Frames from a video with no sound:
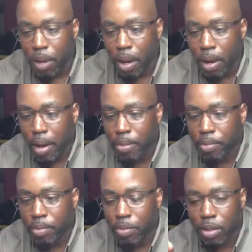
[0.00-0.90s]

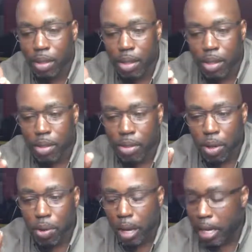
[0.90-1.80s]
Yep.
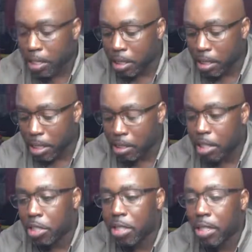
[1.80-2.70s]
So Asia says
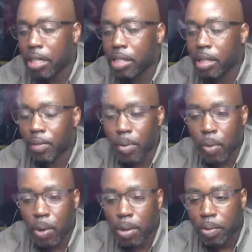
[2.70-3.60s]
that she doesn't give a
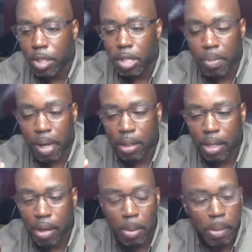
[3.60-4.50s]
warning when she's about to
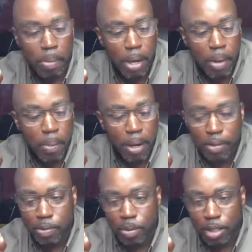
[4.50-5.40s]
come in the man's
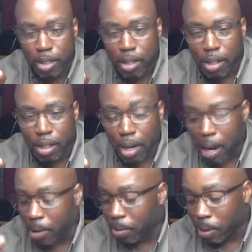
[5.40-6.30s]
mouth.
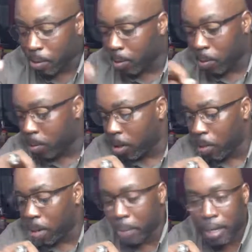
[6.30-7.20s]
I don't know no
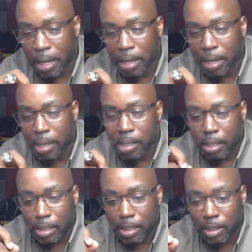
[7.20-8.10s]
woman that
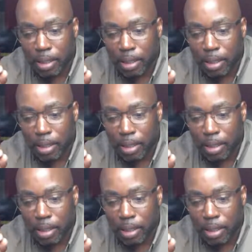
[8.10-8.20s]
does.